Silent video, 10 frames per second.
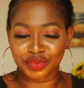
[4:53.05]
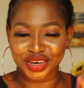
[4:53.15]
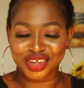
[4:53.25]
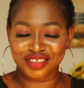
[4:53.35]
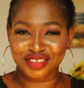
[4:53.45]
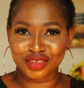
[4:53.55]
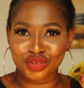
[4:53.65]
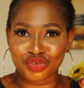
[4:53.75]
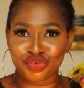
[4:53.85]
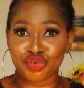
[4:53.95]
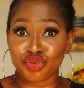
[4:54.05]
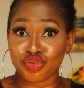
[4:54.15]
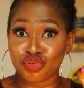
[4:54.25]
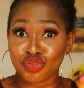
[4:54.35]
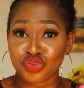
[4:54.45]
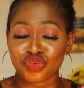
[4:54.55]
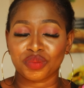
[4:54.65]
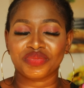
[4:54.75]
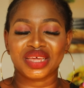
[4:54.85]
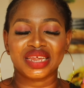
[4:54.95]
When they sees you, you do
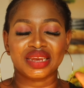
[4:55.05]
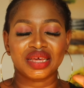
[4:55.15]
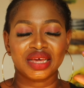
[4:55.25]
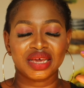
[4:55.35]
something,